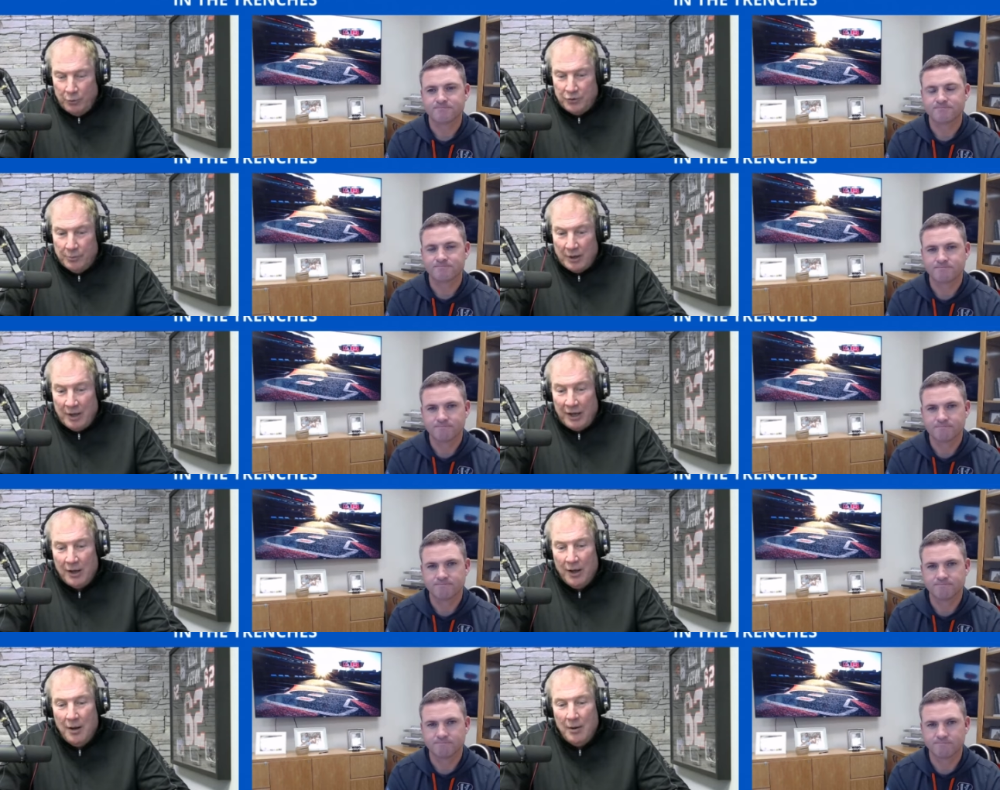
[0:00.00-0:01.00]
Speaker 1: you might make,
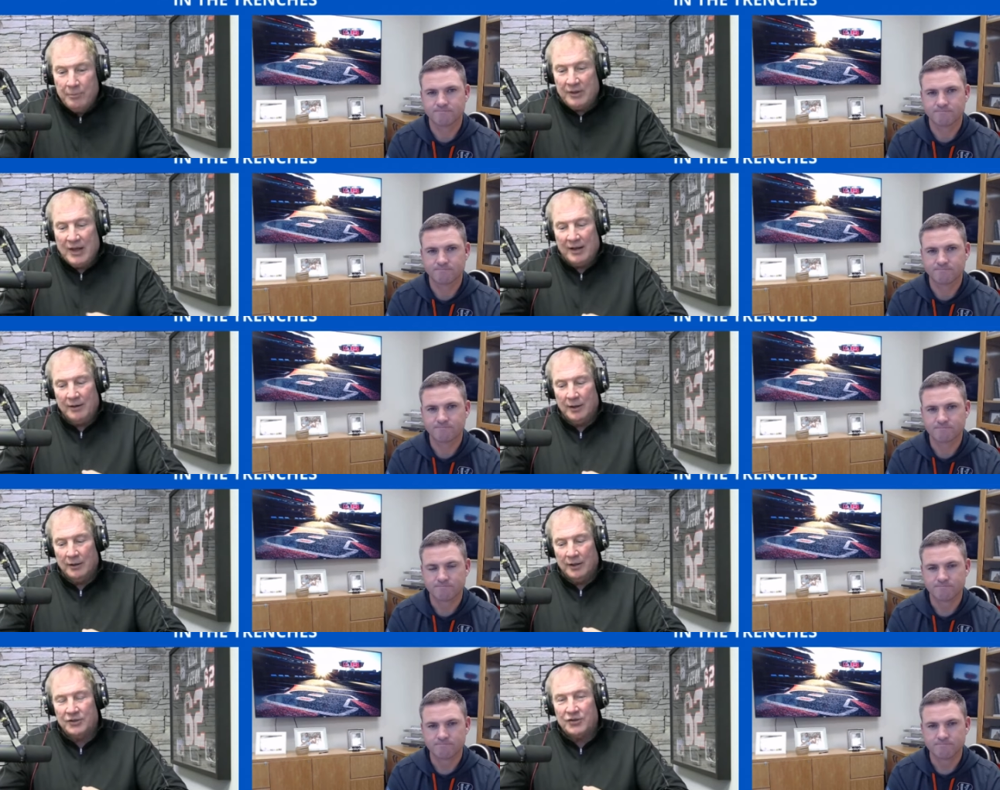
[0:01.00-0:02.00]
but that
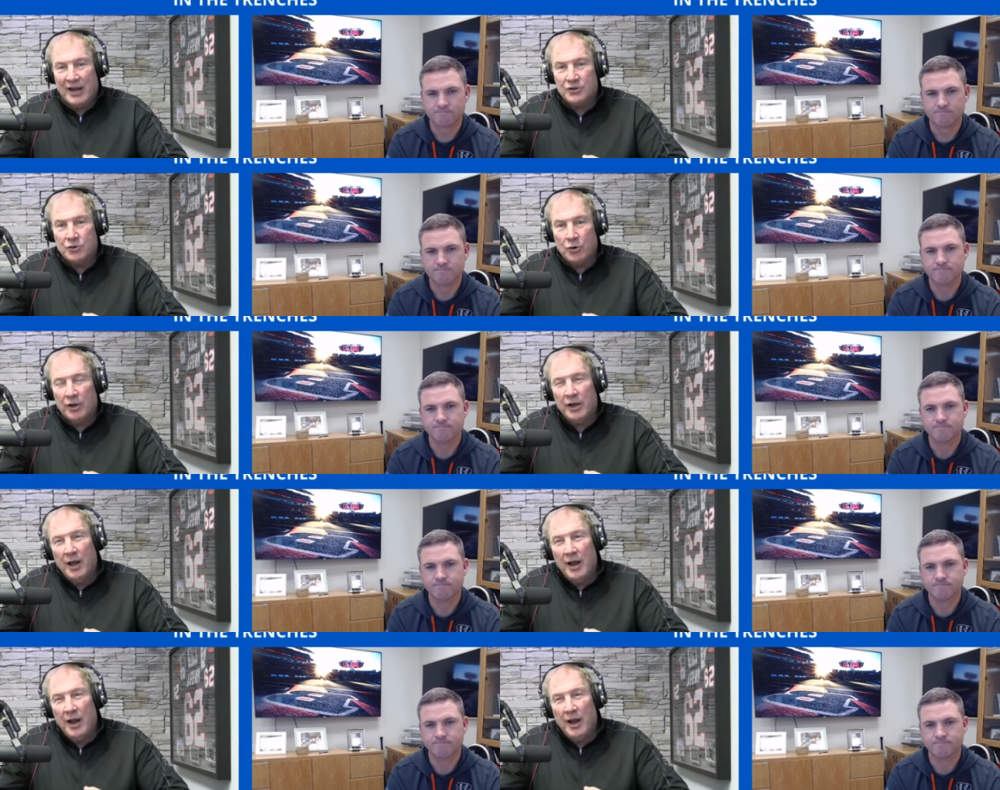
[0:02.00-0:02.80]
list externally.